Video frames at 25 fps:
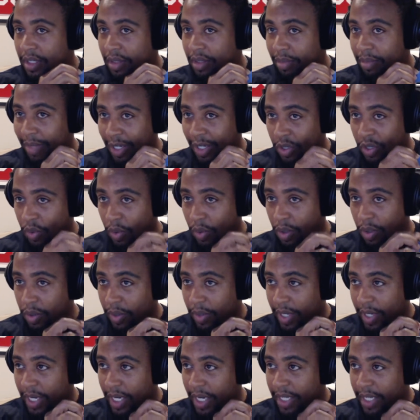my cord
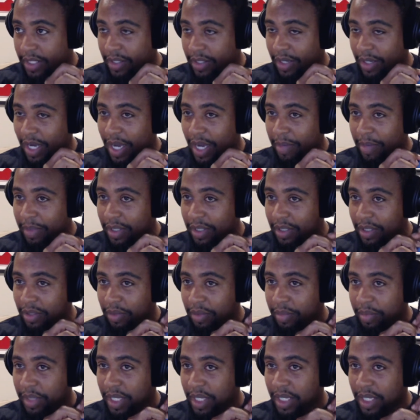organizer. I'm a little
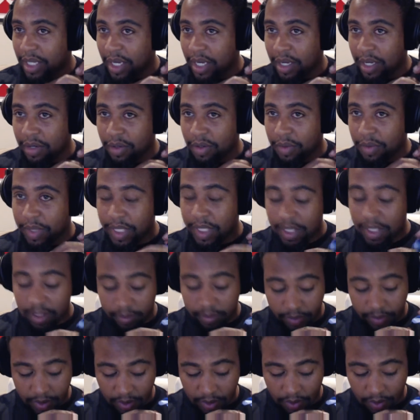bit anal when it
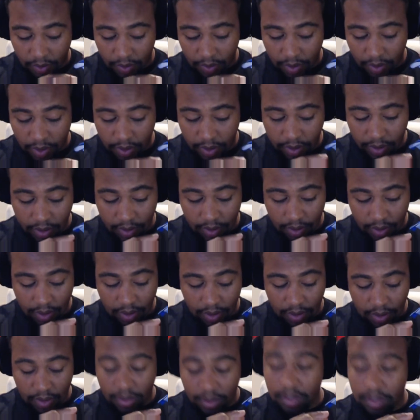comes to cords.
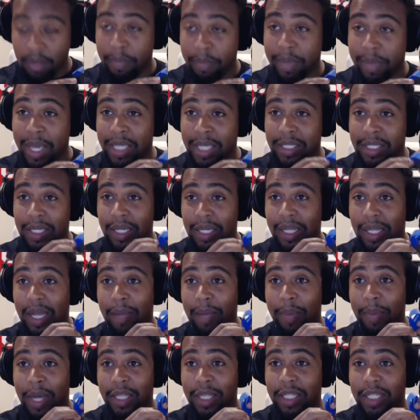But basically, I
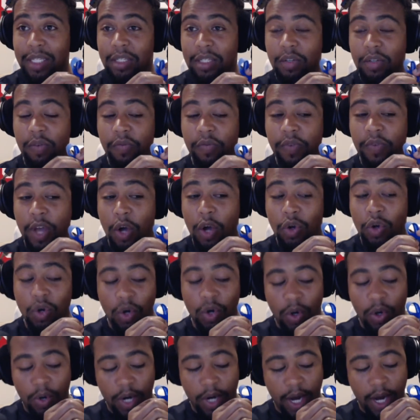bought these little
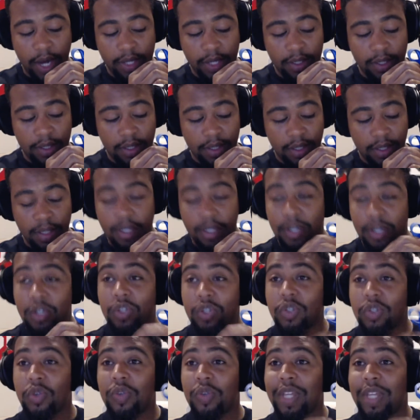Velcro guys
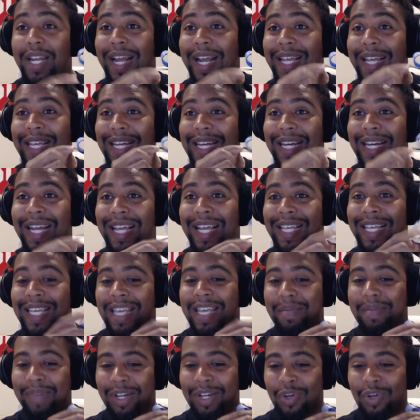so that I could like
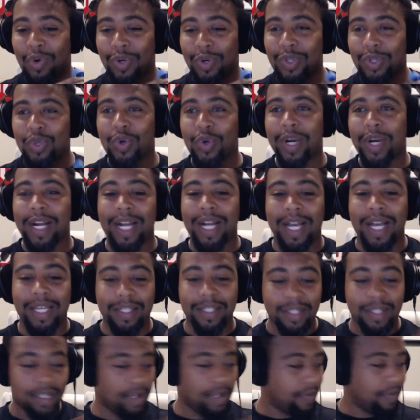keep my cords
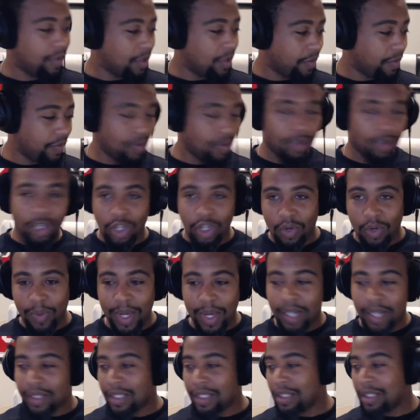organized. Even though if you look
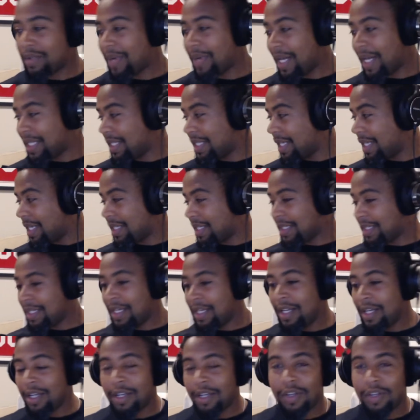around this rat's nest,
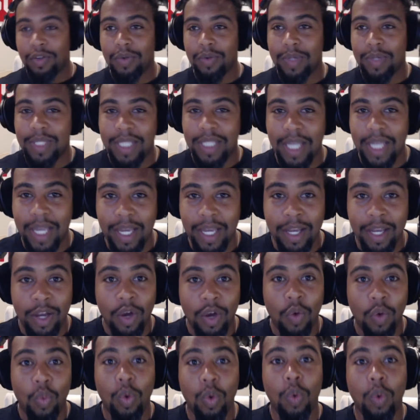you would say,
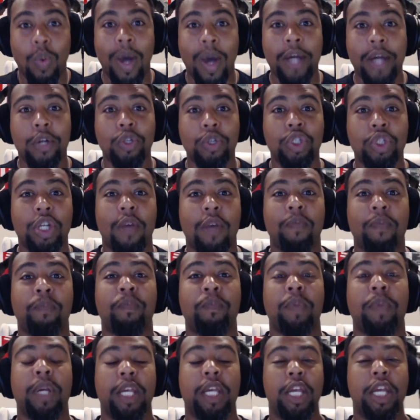"Well, why don't you
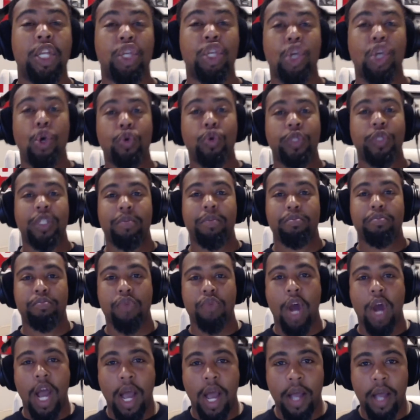fucking use them,
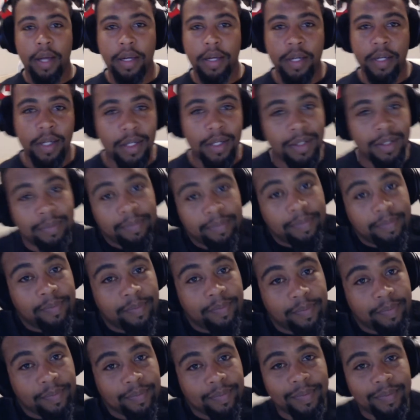brah?"
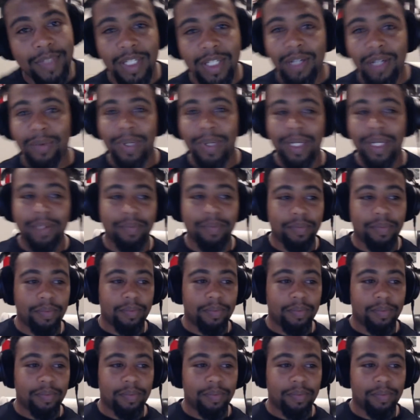You know what?